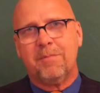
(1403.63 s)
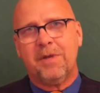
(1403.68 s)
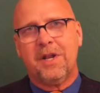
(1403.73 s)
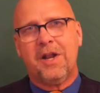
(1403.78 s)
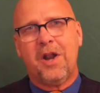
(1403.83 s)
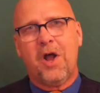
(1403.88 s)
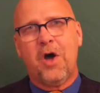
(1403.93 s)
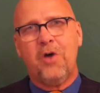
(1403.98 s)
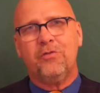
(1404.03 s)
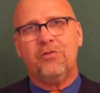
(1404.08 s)
but
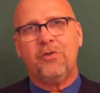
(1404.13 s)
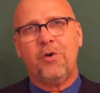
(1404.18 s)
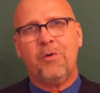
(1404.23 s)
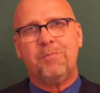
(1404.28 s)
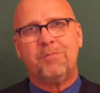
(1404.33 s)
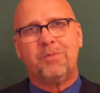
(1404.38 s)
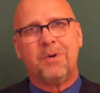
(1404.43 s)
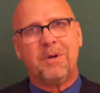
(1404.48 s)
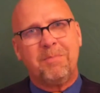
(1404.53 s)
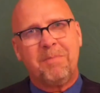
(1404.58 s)
it also
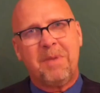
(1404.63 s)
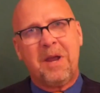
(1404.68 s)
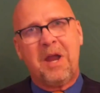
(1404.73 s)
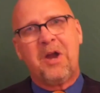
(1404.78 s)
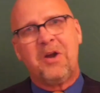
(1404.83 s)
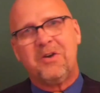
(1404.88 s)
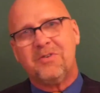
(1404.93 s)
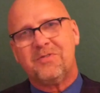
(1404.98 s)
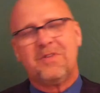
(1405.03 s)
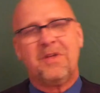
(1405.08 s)

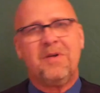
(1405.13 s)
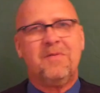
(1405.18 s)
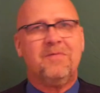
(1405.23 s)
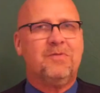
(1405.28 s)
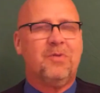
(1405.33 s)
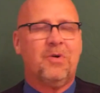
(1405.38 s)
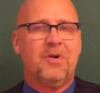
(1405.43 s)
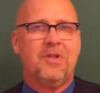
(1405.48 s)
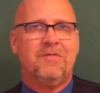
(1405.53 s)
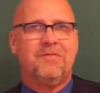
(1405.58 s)
prepares them
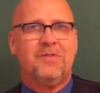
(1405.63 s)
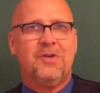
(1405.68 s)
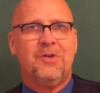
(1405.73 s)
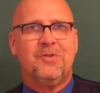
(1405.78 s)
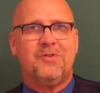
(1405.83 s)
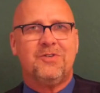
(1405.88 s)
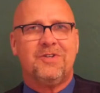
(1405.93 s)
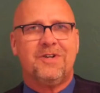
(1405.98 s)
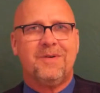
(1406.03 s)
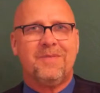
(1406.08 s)
for the
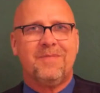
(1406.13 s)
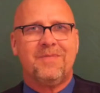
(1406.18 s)
future.